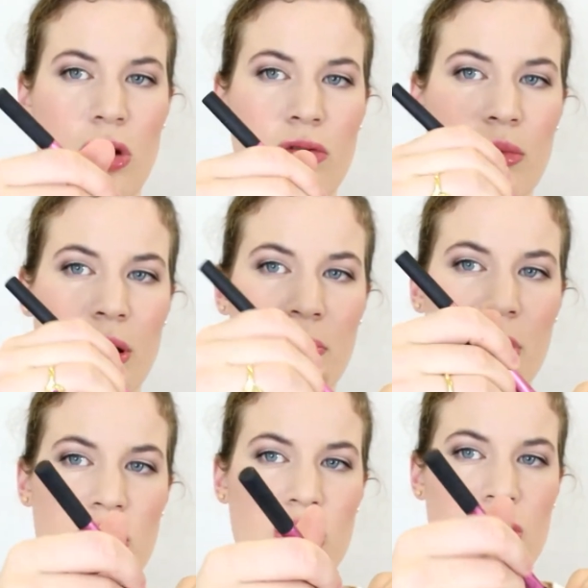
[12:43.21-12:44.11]
over my
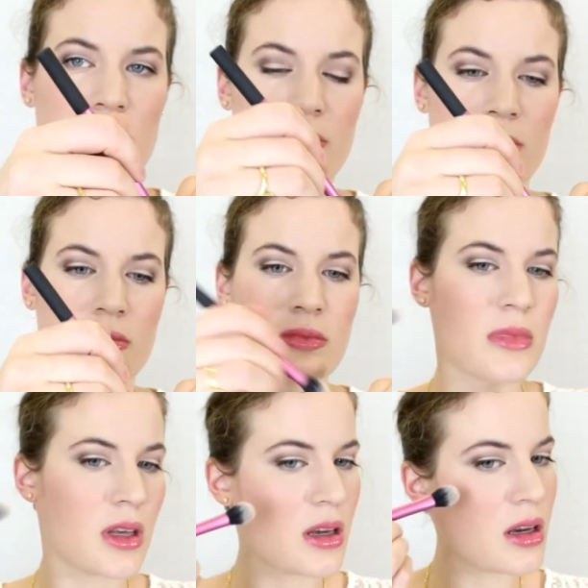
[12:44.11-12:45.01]
brush
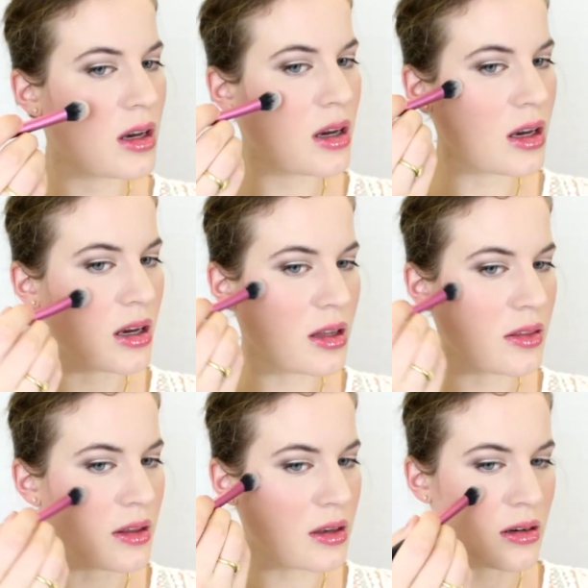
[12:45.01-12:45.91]
and
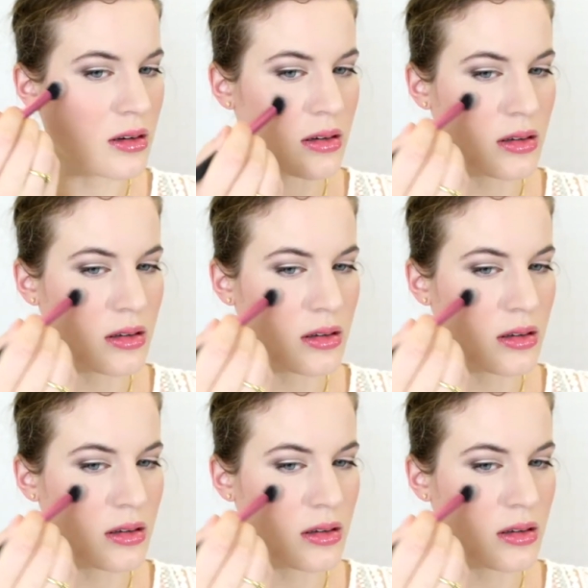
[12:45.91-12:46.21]
then